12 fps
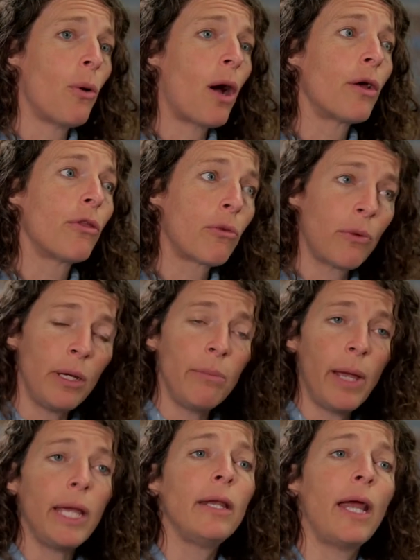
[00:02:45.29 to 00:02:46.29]
Our three
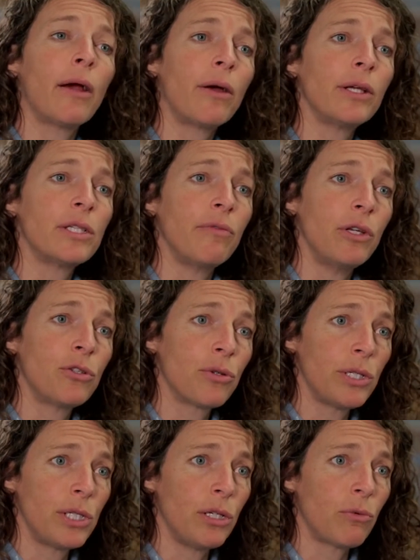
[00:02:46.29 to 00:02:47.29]
main areas of
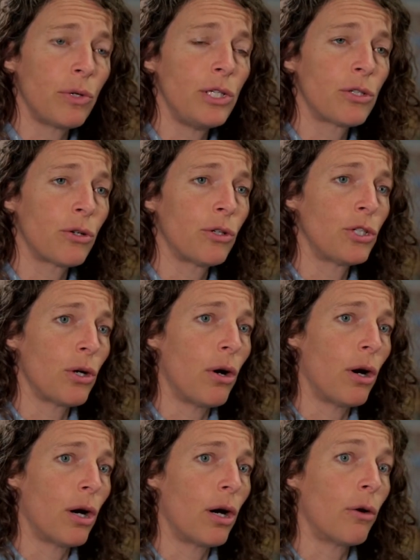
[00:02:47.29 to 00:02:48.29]
interest in research
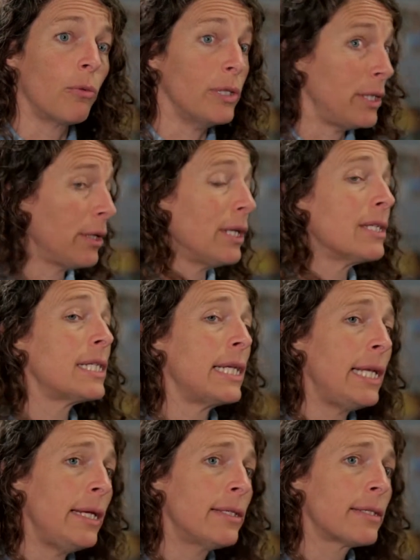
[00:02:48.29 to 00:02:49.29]
are resilient
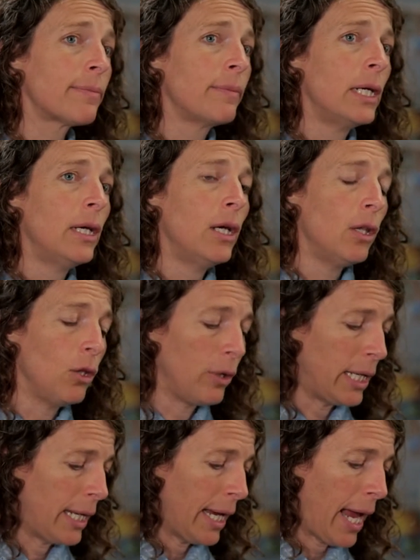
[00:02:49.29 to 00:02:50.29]
cities,
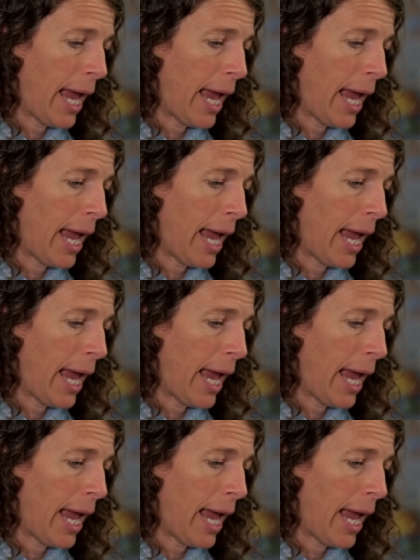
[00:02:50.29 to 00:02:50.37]
looking